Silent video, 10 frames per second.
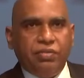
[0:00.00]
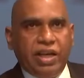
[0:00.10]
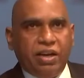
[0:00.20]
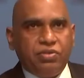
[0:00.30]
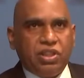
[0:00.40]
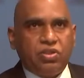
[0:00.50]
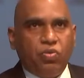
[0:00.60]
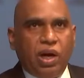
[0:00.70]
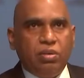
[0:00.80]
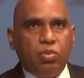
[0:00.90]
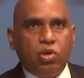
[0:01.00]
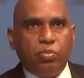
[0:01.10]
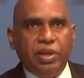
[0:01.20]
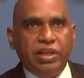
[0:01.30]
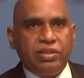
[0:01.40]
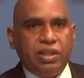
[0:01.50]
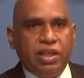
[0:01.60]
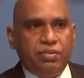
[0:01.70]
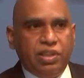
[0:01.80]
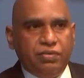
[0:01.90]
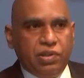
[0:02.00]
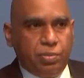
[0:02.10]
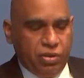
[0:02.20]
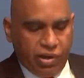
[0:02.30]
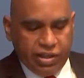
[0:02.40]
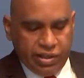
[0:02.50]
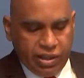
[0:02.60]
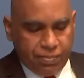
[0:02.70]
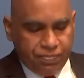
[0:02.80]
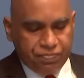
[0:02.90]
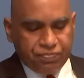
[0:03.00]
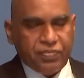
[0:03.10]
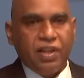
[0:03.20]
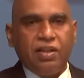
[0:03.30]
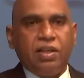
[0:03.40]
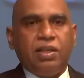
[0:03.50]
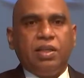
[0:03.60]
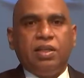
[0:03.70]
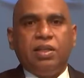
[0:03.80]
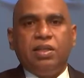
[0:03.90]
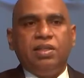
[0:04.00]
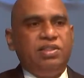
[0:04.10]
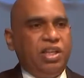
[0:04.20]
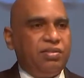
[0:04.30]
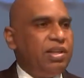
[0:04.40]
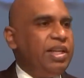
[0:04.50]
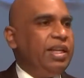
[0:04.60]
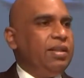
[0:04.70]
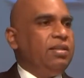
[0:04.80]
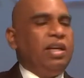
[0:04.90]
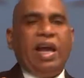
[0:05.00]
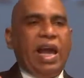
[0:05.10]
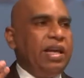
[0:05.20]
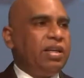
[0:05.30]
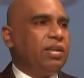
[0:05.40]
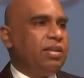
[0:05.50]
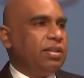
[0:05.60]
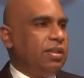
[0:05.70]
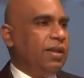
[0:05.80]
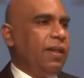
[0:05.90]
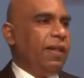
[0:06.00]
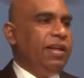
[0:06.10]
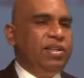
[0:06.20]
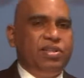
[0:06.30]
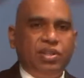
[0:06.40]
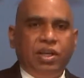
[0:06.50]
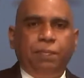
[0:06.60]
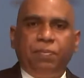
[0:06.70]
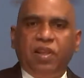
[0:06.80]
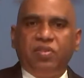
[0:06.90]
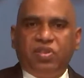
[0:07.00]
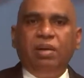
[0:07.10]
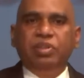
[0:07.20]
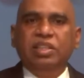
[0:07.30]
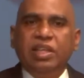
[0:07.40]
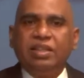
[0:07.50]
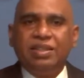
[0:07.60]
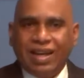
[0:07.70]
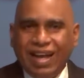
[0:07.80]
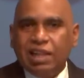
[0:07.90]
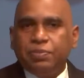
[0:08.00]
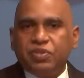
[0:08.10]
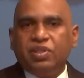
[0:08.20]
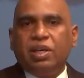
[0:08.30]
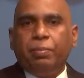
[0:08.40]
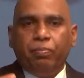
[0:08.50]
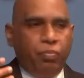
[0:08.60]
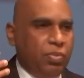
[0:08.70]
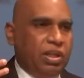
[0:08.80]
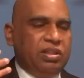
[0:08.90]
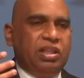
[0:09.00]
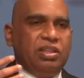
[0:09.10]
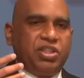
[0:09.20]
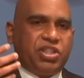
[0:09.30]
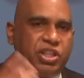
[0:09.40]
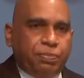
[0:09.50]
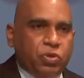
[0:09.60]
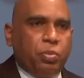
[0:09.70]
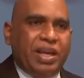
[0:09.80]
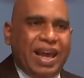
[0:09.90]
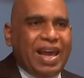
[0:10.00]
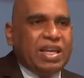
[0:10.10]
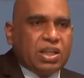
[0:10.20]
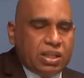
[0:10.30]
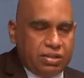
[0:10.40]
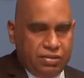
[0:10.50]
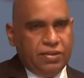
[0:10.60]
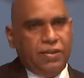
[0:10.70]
we have just one more minute and we will be winding up. Generally, the anchor is something that helps the ship to be anchored